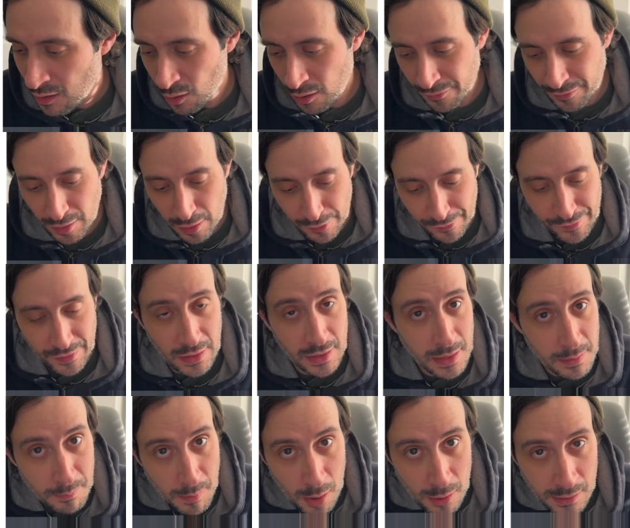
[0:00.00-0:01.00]
or if you're
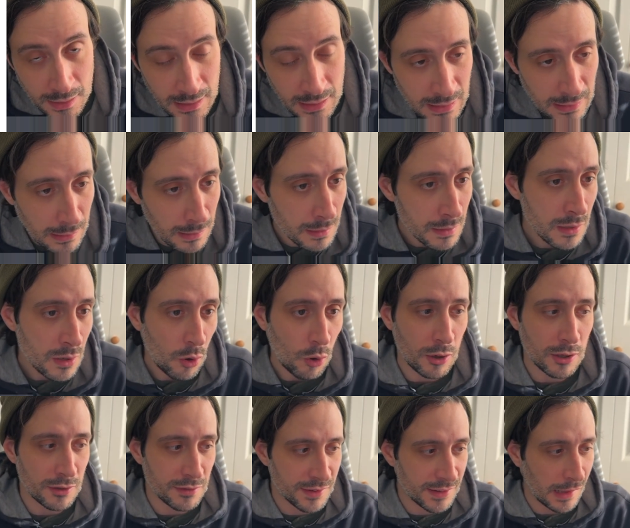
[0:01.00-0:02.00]
affiliate marketing,
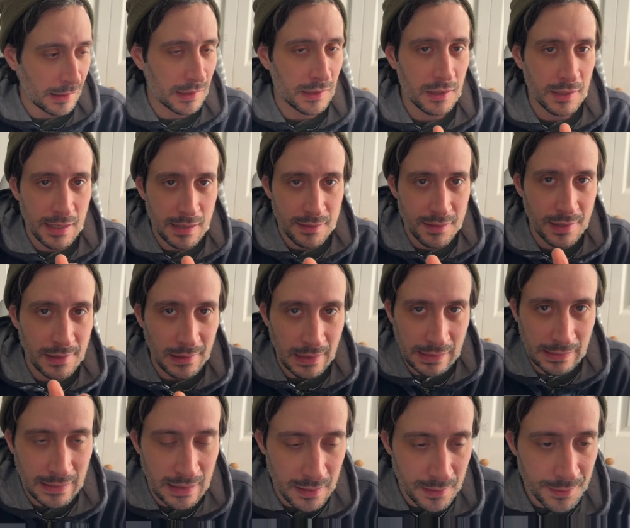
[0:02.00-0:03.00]
or you're selling on Etsy
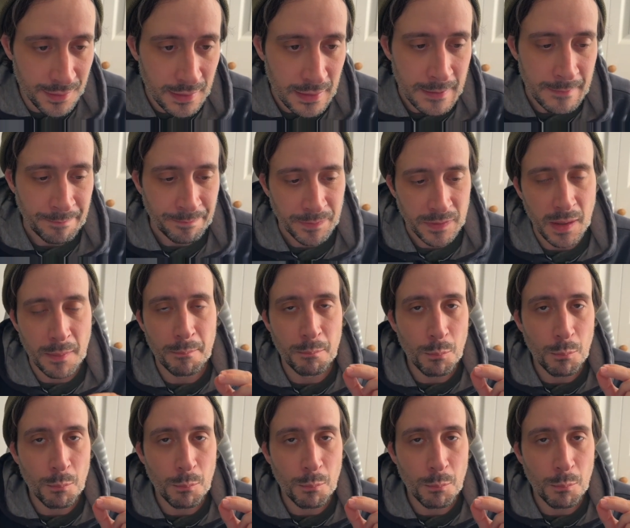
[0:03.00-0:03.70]
like this, the